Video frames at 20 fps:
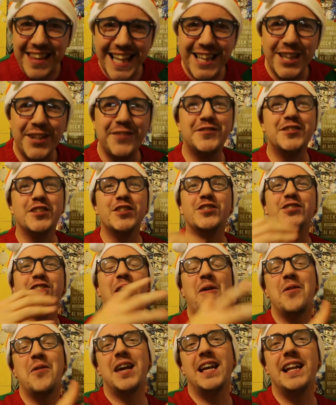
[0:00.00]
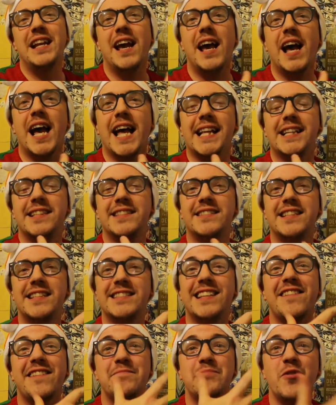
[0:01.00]
I love to soak in it. And
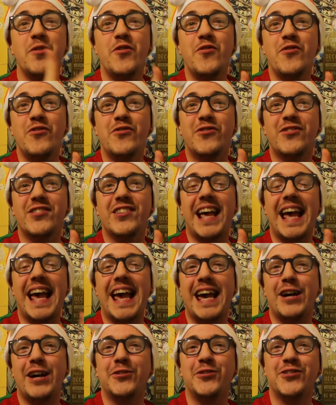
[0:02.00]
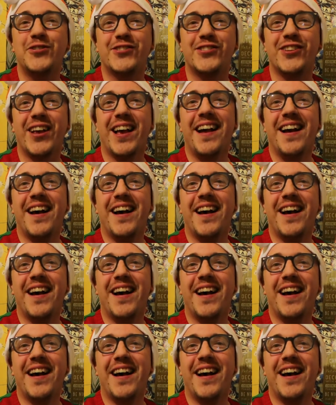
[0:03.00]
since I've moved house,